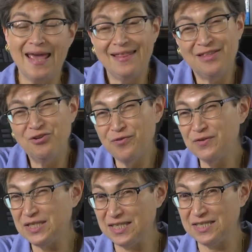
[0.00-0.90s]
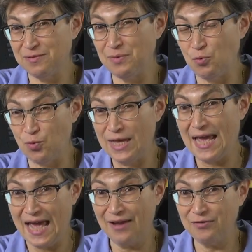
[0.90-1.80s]
And the nervous system that we
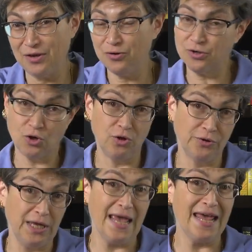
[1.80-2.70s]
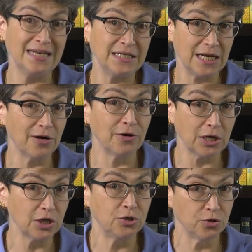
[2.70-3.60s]
have there, called the
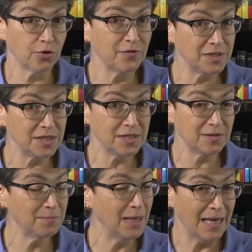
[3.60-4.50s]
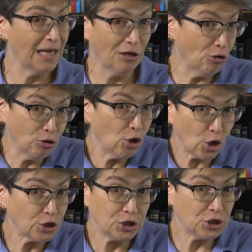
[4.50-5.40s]
enteric nervous system,
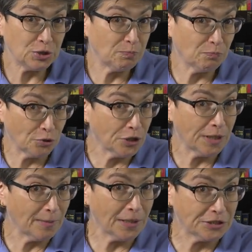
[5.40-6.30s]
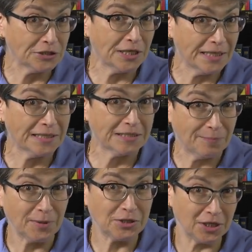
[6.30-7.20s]
looks pretty much like it's
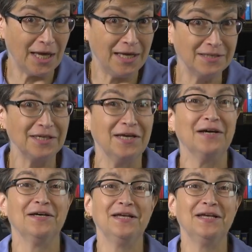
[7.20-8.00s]
a bunch of ganglia.